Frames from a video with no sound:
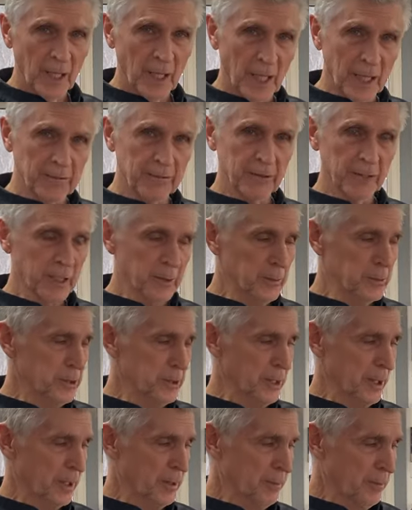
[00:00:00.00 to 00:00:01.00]
Everything
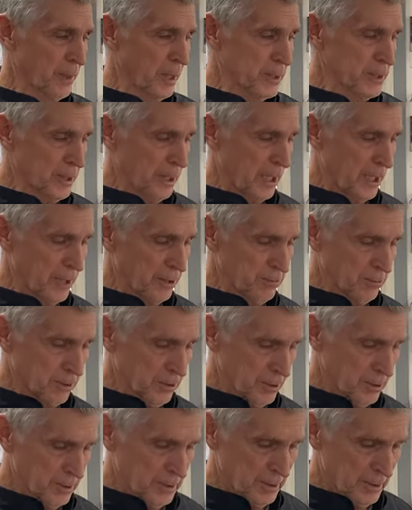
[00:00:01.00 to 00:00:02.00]
was done by slide
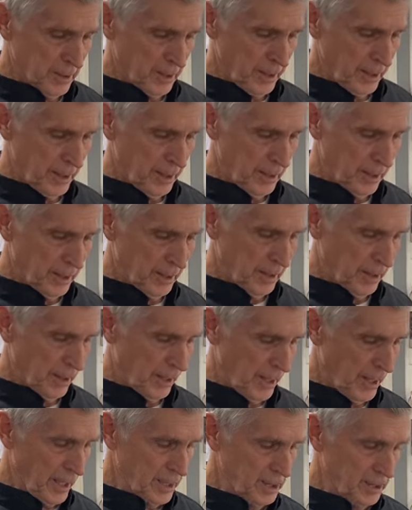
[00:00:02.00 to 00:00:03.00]
rule. And
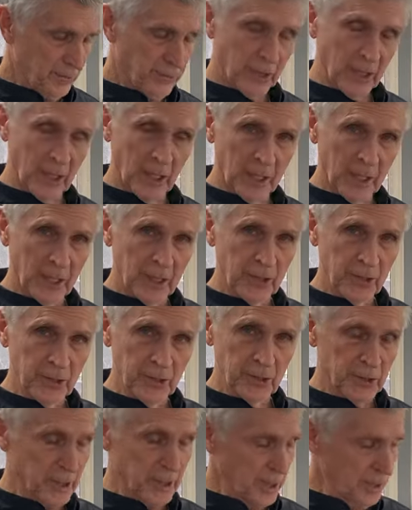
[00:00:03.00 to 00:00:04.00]
I actually forgot how to
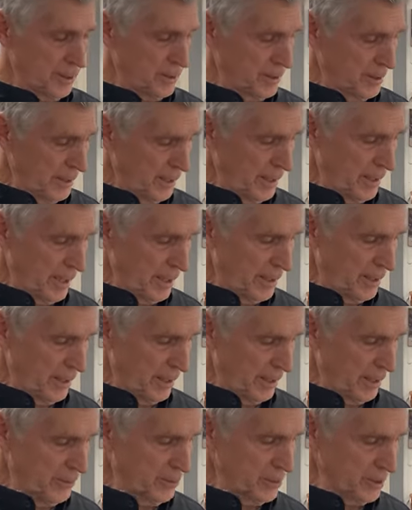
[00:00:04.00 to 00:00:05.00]
use it. I,
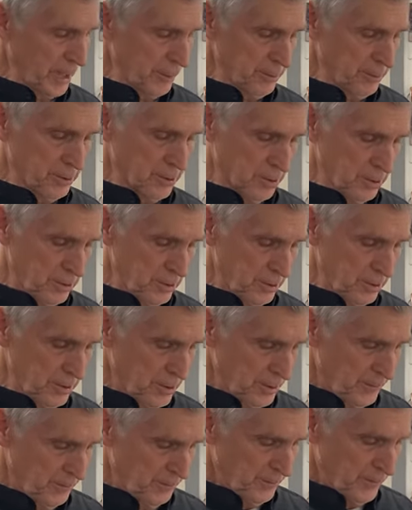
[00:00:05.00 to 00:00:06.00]
I was able to
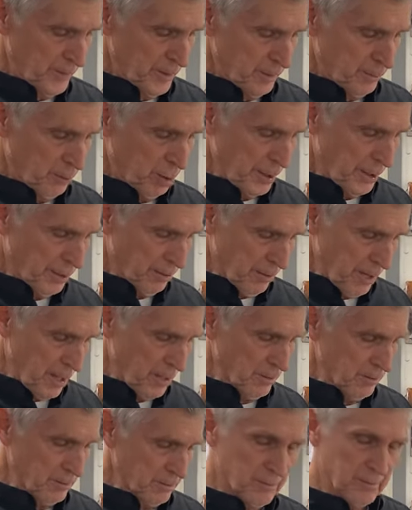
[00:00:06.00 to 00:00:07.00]
playing
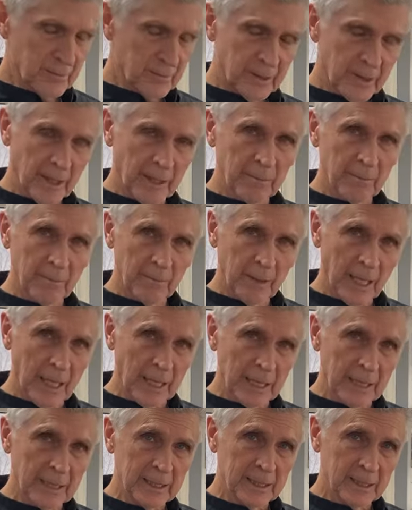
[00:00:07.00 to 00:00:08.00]
around get
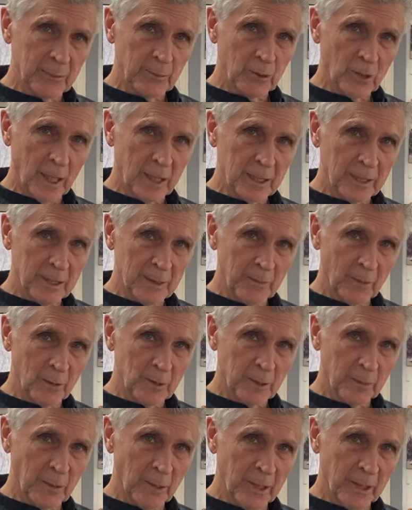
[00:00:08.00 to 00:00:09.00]
adding, subtracting,
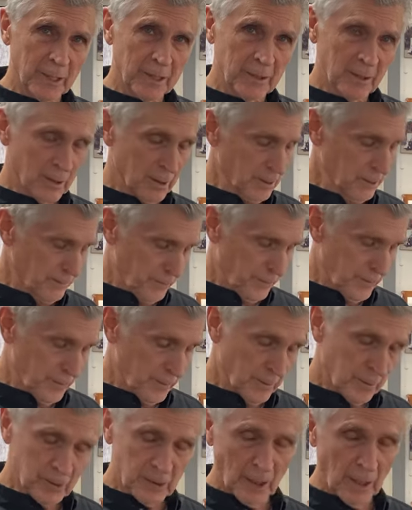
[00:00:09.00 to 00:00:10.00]
multiplying, or er,
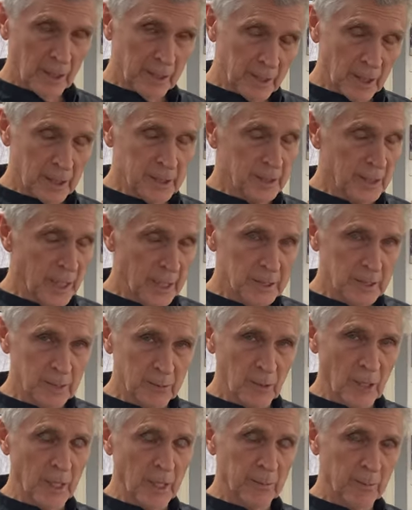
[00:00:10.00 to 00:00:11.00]
sorry, doesn't add,
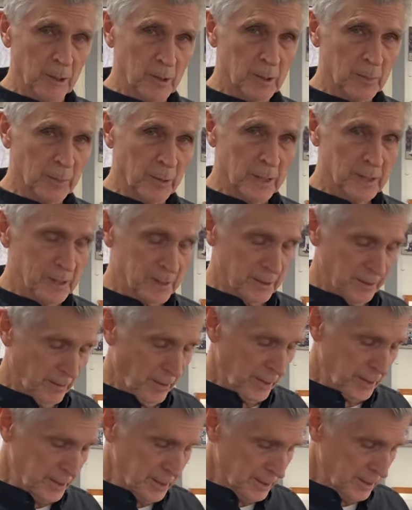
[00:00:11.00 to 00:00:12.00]
subtract, multiplies and
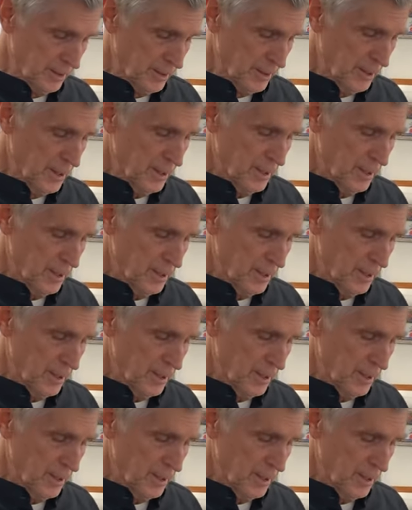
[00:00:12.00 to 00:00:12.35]
divides.